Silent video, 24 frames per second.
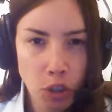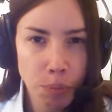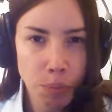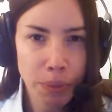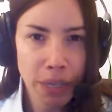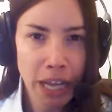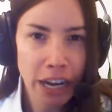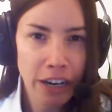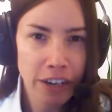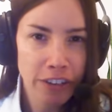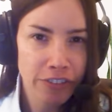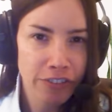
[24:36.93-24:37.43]
a
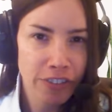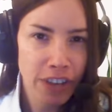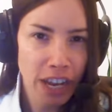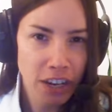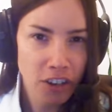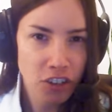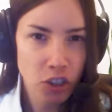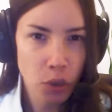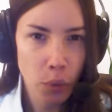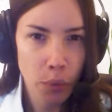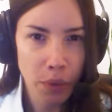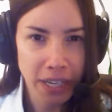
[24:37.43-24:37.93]
multiplier
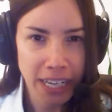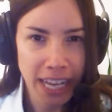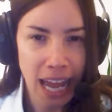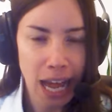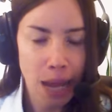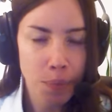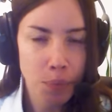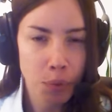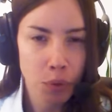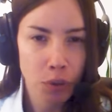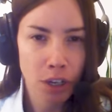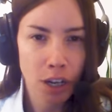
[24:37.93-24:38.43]
effect. So when
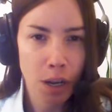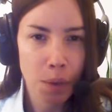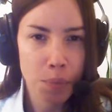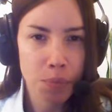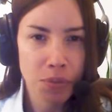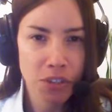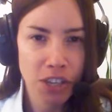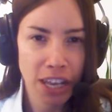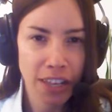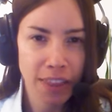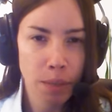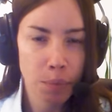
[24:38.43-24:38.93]
capital
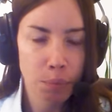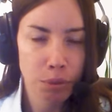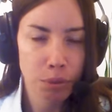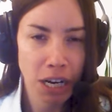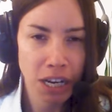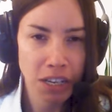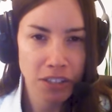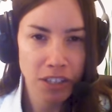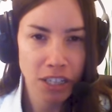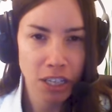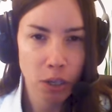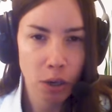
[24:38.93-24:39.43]
comes in, the
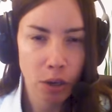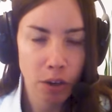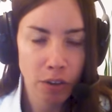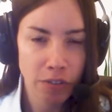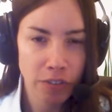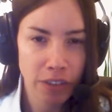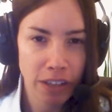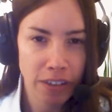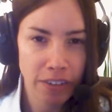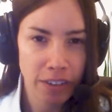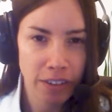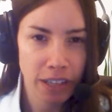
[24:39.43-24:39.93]
price, you know,
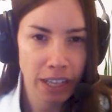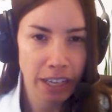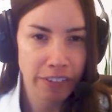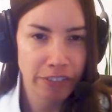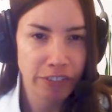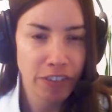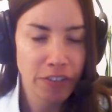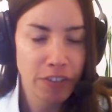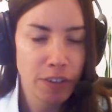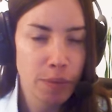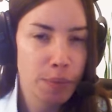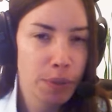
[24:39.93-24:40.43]
if
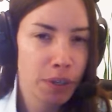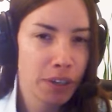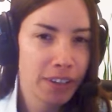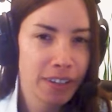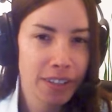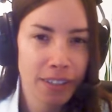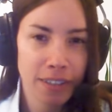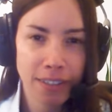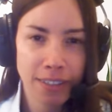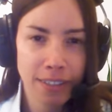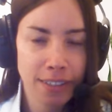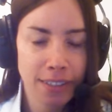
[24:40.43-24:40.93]
like $50
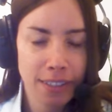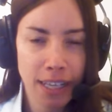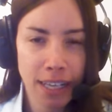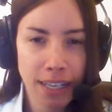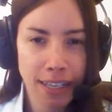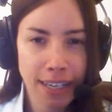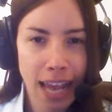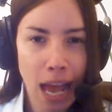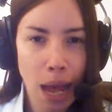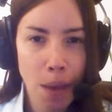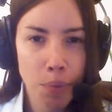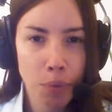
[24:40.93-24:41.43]
billion
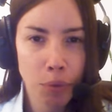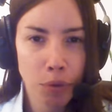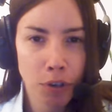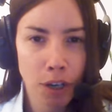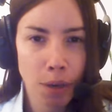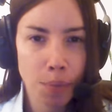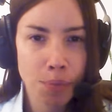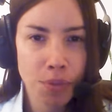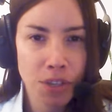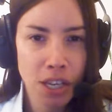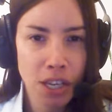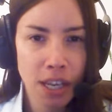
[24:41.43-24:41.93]
in
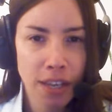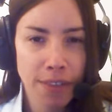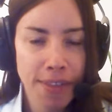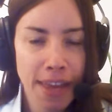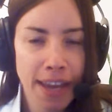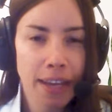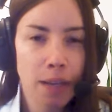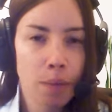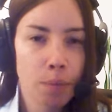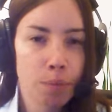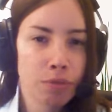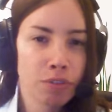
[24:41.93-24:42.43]
capital comes
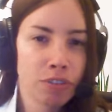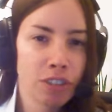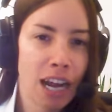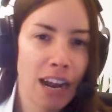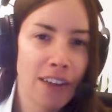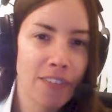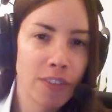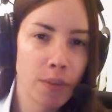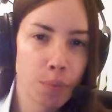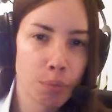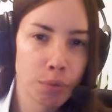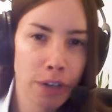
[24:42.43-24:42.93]
in, that can
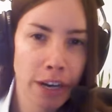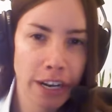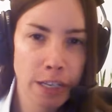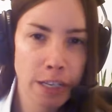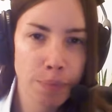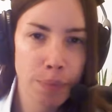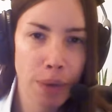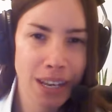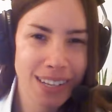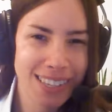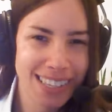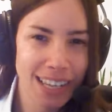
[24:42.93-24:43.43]
drive the
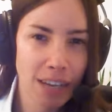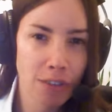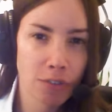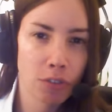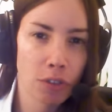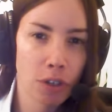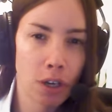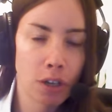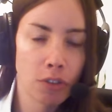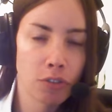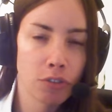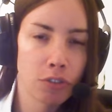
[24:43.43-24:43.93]
price by
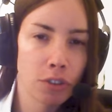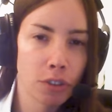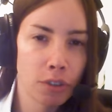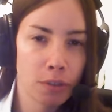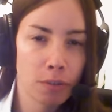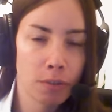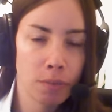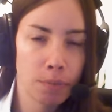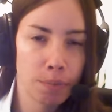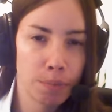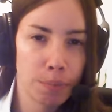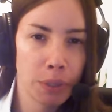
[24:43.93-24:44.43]
several
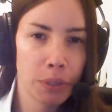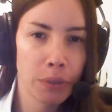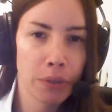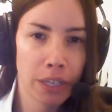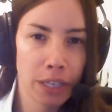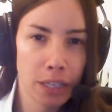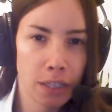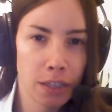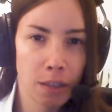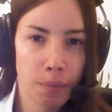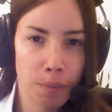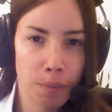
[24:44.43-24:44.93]
hundred
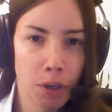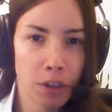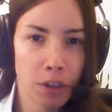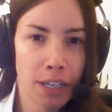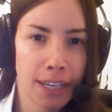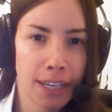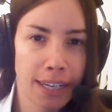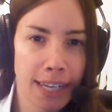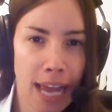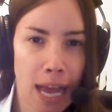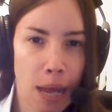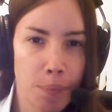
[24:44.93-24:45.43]
billion, the
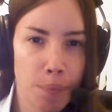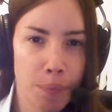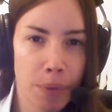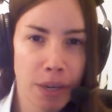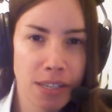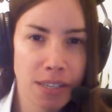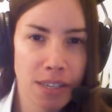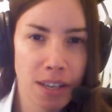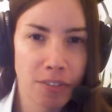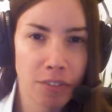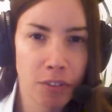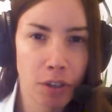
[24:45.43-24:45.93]
market cap
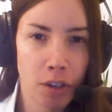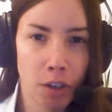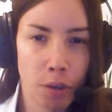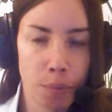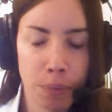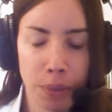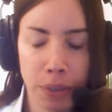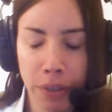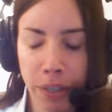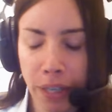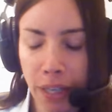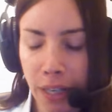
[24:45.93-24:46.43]
by several
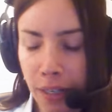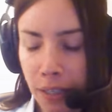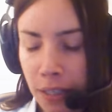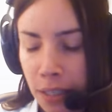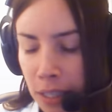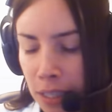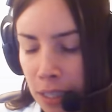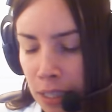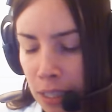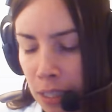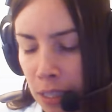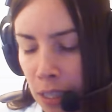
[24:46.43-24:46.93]
hundred billion.
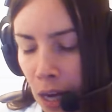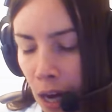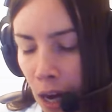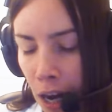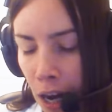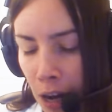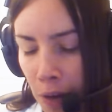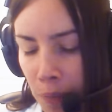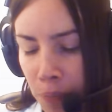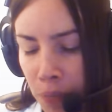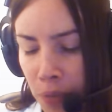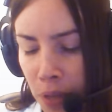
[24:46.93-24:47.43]
When
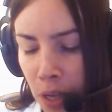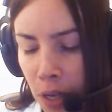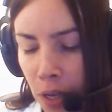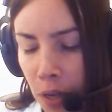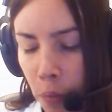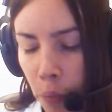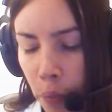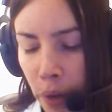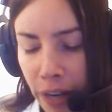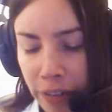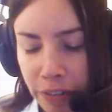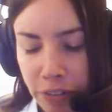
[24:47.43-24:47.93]

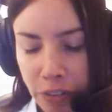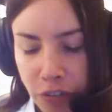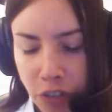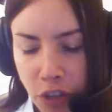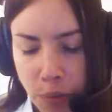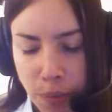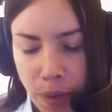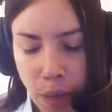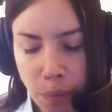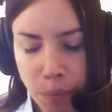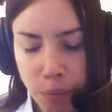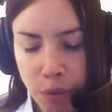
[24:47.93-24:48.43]
I
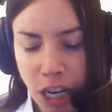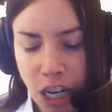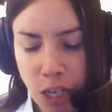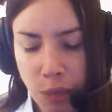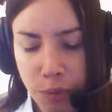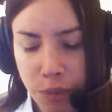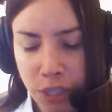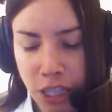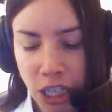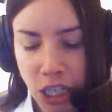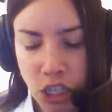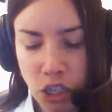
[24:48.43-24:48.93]
review my
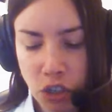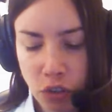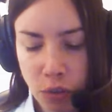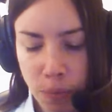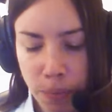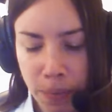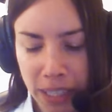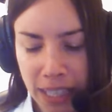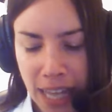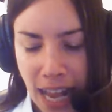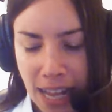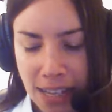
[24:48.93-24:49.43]
price predictions
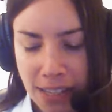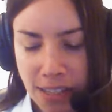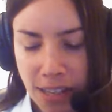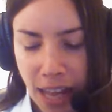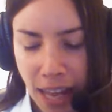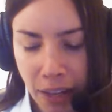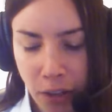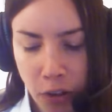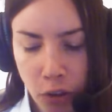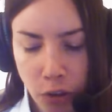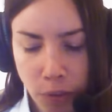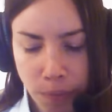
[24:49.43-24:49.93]
from the last
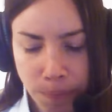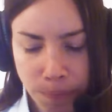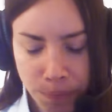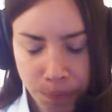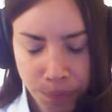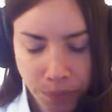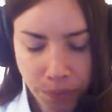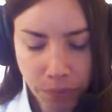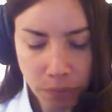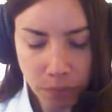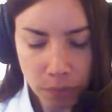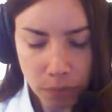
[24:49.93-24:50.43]
cycle,